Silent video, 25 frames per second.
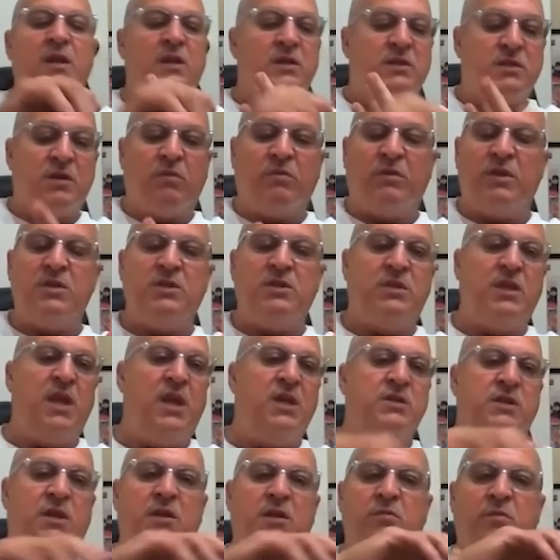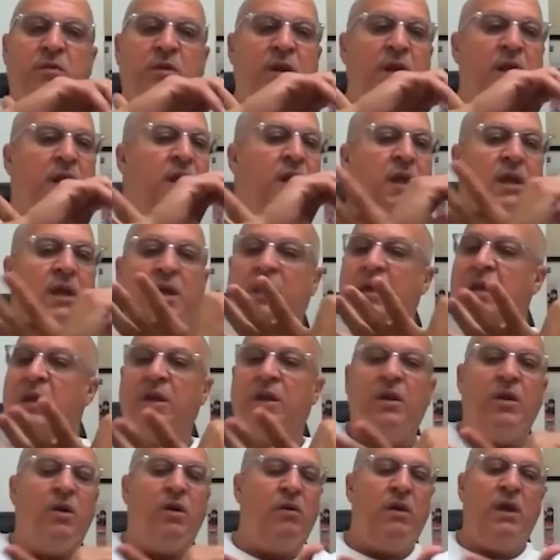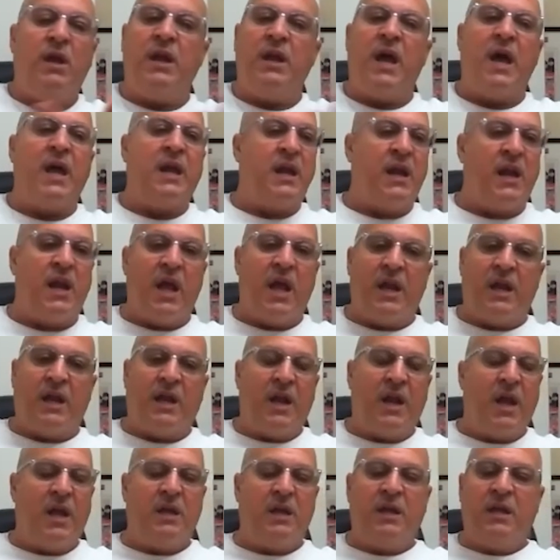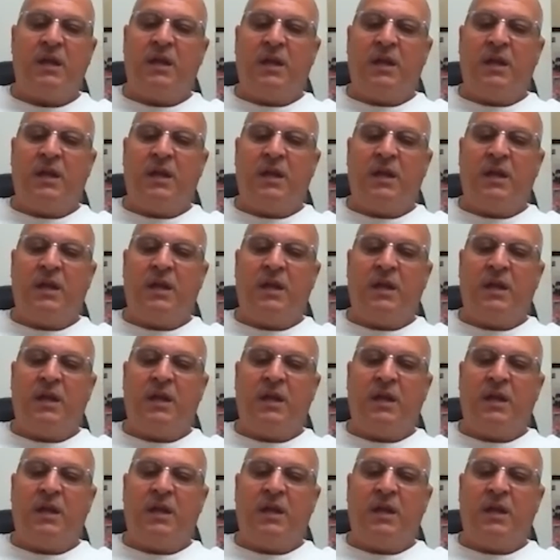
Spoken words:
Southeast Asian community, you know, and on and on and on.